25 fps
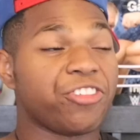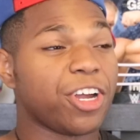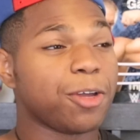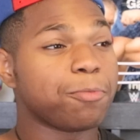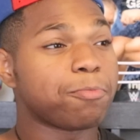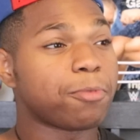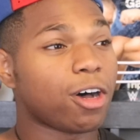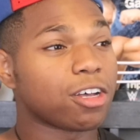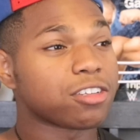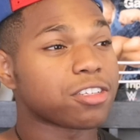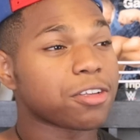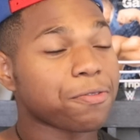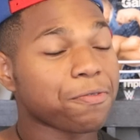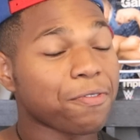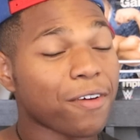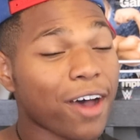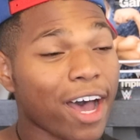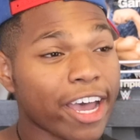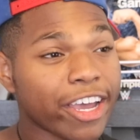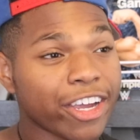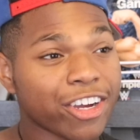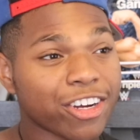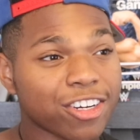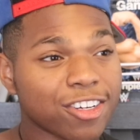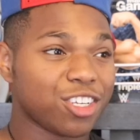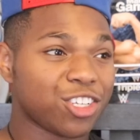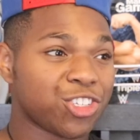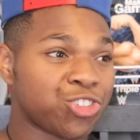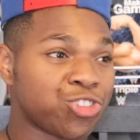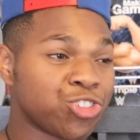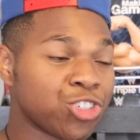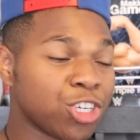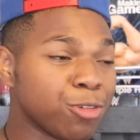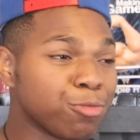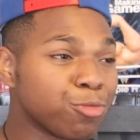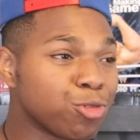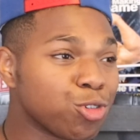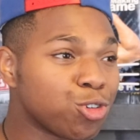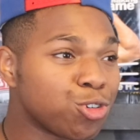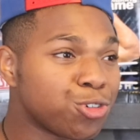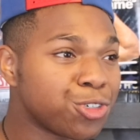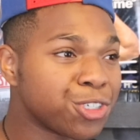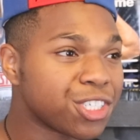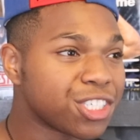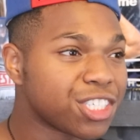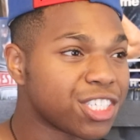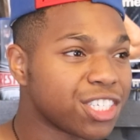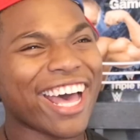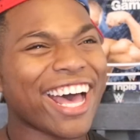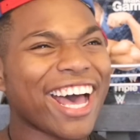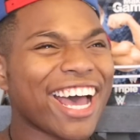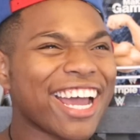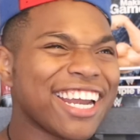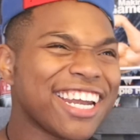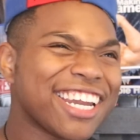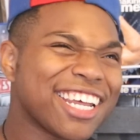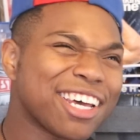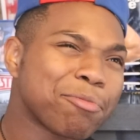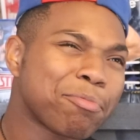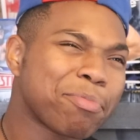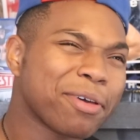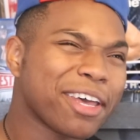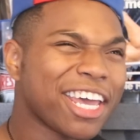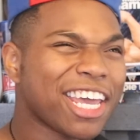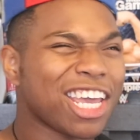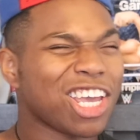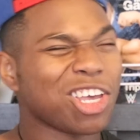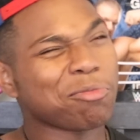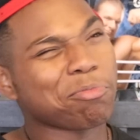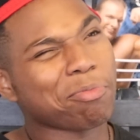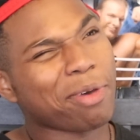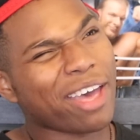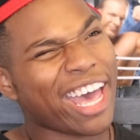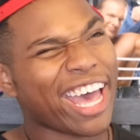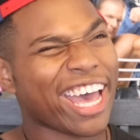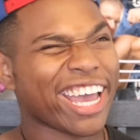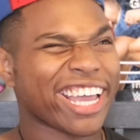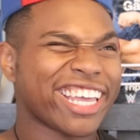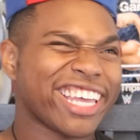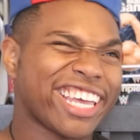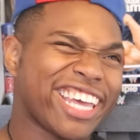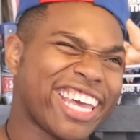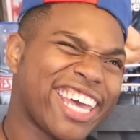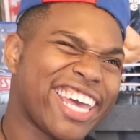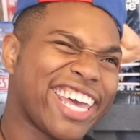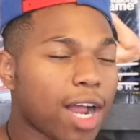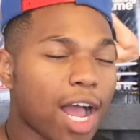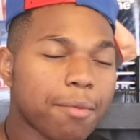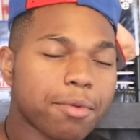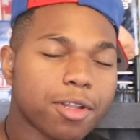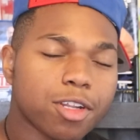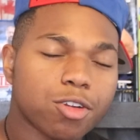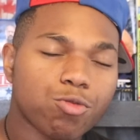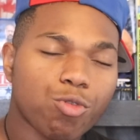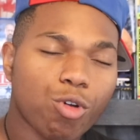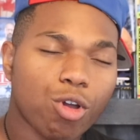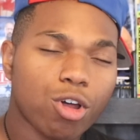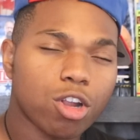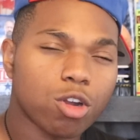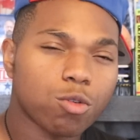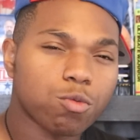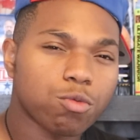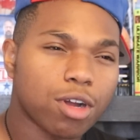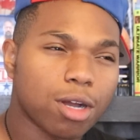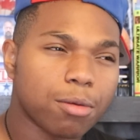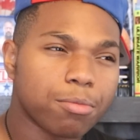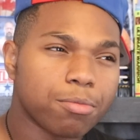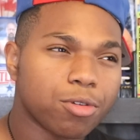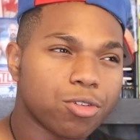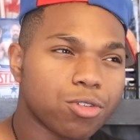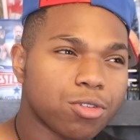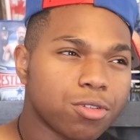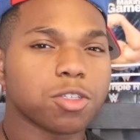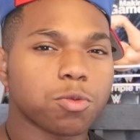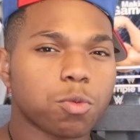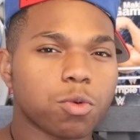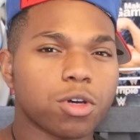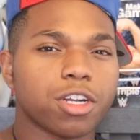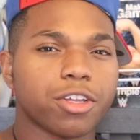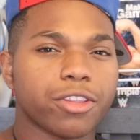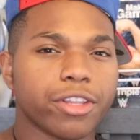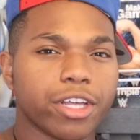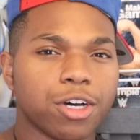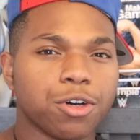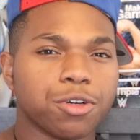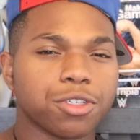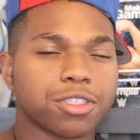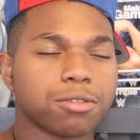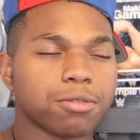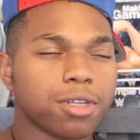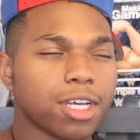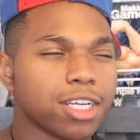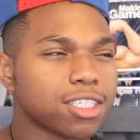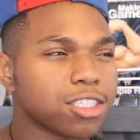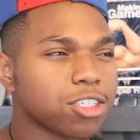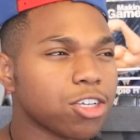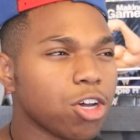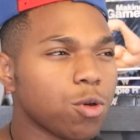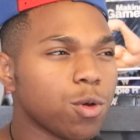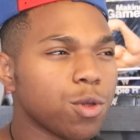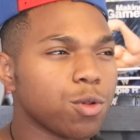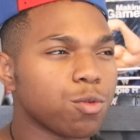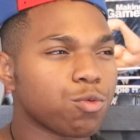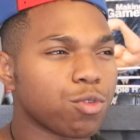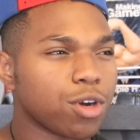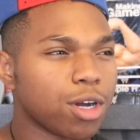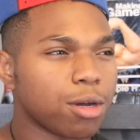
Great Balls of Fire, Extreme Rules, Kinda Payback, and probably Royal Rumble. It's one of those. Let's go with